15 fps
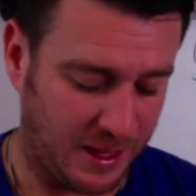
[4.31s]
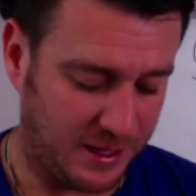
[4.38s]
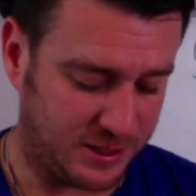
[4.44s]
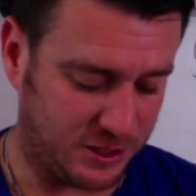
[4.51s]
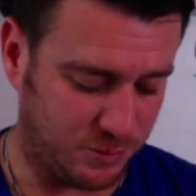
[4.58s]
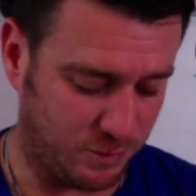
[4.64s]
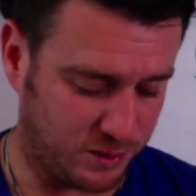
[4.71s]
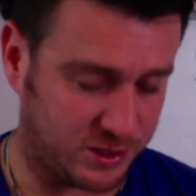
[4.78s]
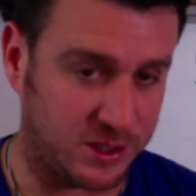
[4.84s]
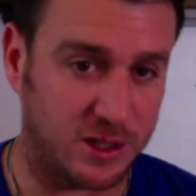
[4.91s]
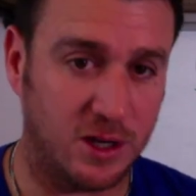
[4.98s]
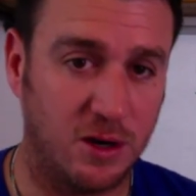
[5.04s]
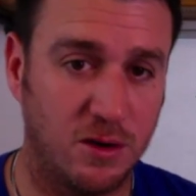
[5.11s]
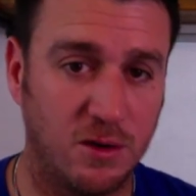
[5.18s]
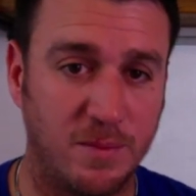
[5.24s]
She wants to
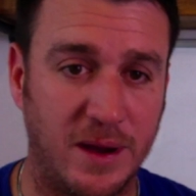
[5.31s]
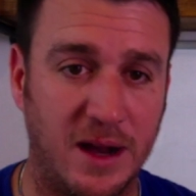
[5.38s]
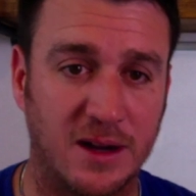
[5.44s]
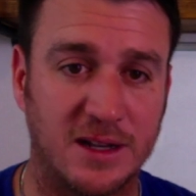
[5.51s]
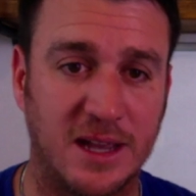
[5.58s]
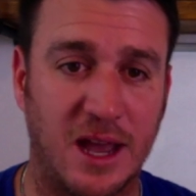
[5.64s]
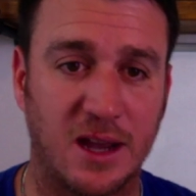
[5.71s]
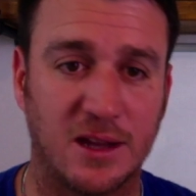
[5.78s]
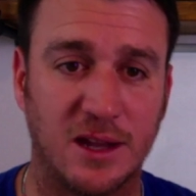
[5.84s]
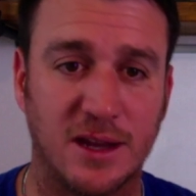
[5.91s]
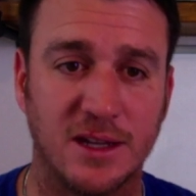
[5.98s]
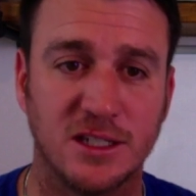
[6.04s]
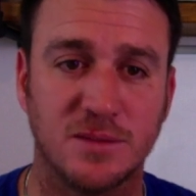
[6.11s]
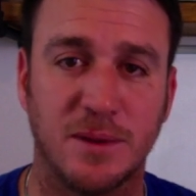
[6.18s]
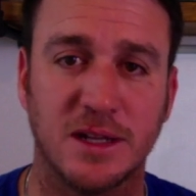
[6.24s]
know about
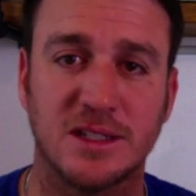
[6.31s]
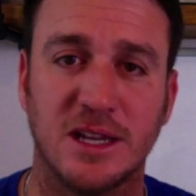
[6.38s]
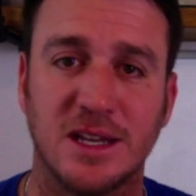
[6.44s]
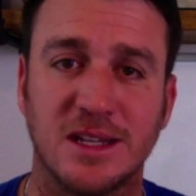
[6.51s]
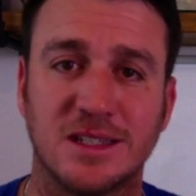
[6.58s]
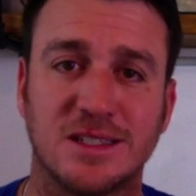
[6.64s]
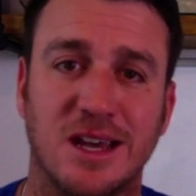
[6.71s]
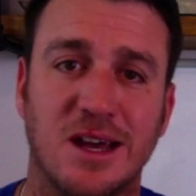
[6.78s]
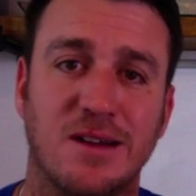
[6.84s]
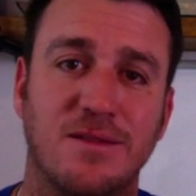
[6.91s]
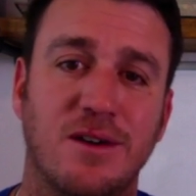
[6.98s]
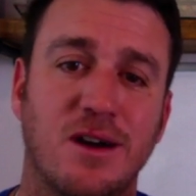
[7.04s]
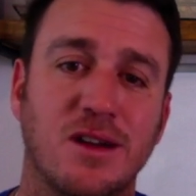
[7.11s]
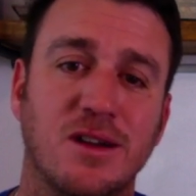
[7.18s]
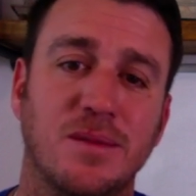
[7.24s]
calculating spontaneous tidal
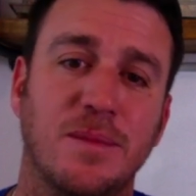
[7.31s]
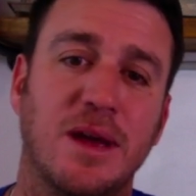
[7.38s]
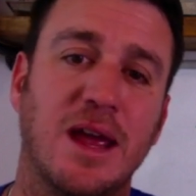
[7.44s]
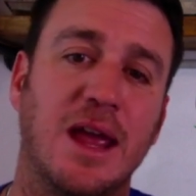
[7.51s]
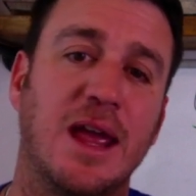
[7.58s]
volume